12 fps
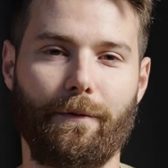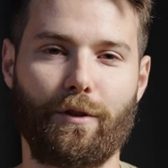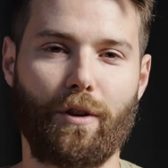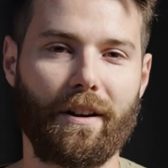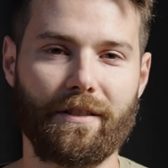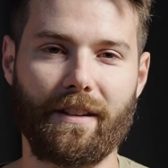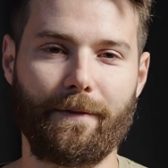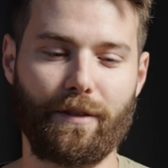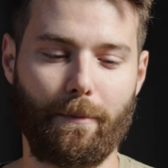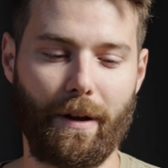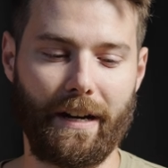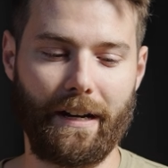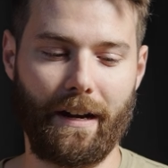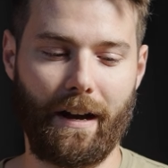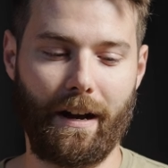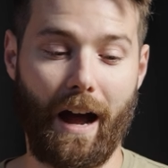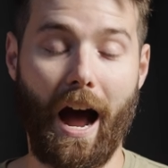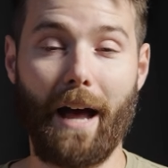If you're trying to save some money,
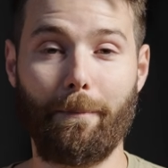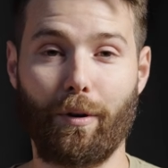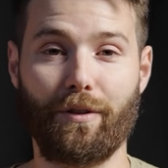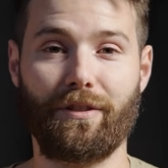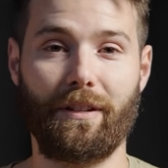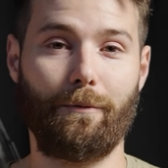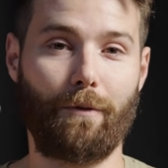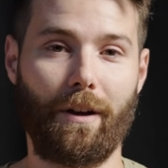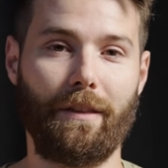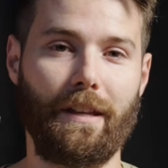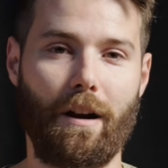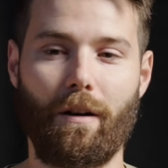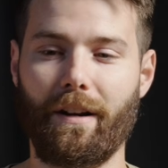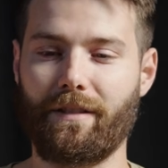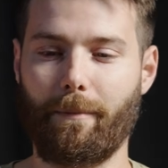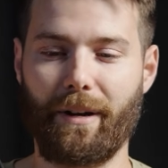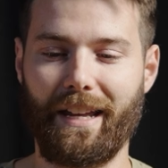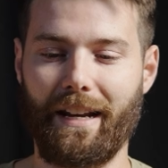I personally run the Argus.
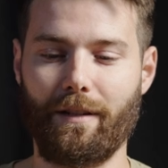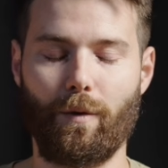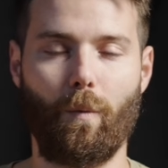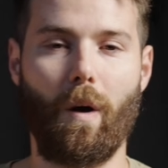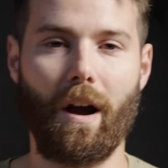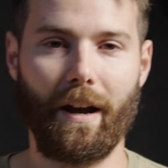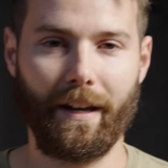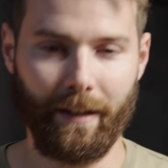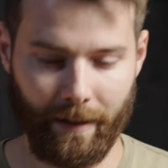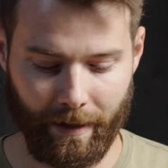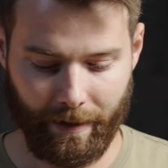I'm going to get into why.